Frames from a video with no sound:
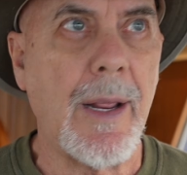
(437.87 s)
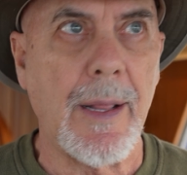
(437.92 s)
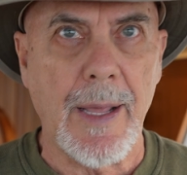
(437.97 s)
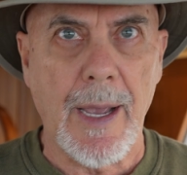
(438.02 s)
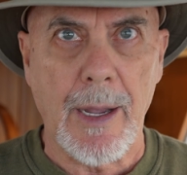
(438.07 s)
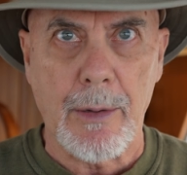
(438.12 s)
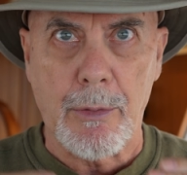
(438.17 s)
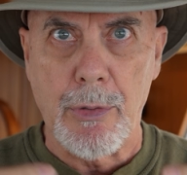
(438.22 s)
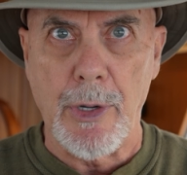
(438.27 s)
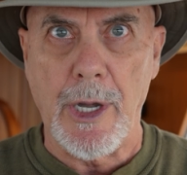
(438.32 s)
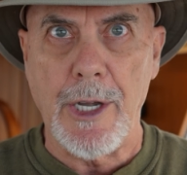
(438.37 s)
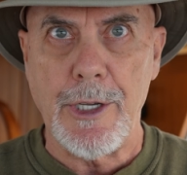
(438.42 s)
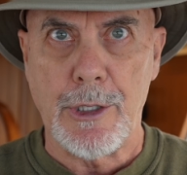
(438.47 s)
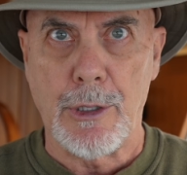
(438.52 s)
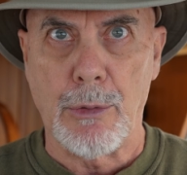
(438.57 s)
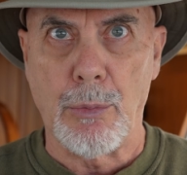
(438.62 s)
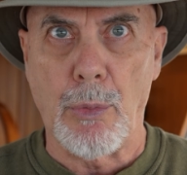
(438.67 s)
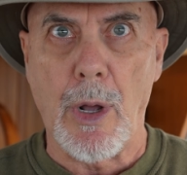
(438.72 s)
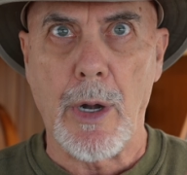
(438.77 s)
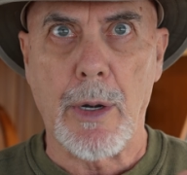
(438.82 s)
And that creates
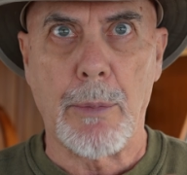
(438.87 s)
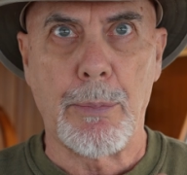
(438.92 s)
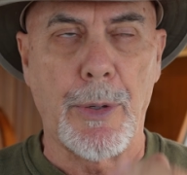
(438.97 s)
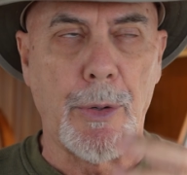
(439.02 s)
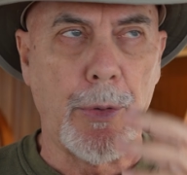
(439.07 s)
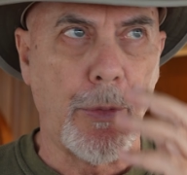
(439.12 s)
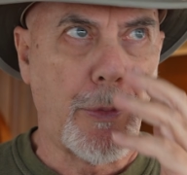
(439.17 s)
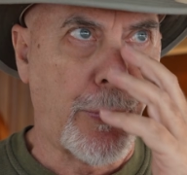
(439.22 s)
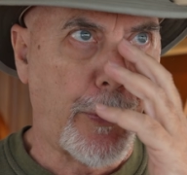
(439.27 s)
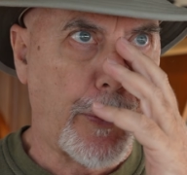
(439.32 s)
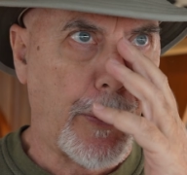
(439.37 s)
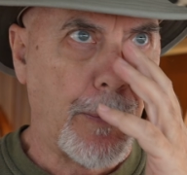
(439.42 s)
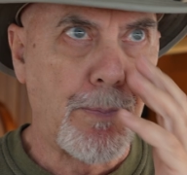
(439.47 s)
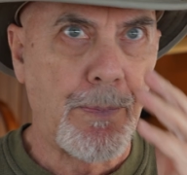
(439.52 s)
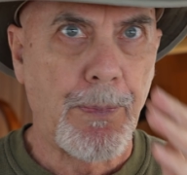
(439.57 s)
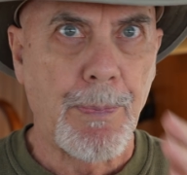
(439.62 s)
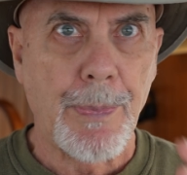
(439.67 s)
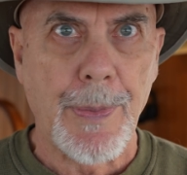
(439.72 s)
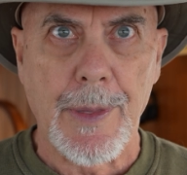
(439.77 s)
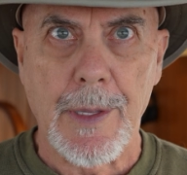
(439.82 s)
your waterproof
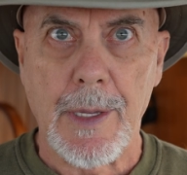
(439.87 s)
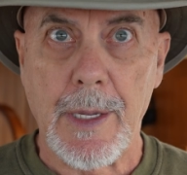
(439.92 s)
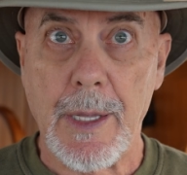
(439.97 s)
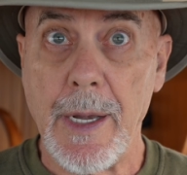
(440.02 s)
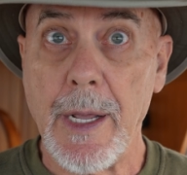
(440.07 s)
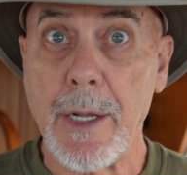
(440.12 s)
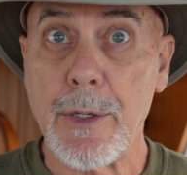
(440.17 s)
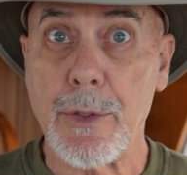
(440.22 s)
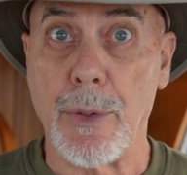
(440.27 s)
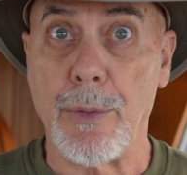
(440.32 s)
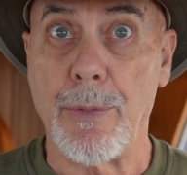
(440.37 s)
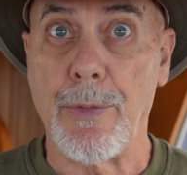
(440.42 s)
connector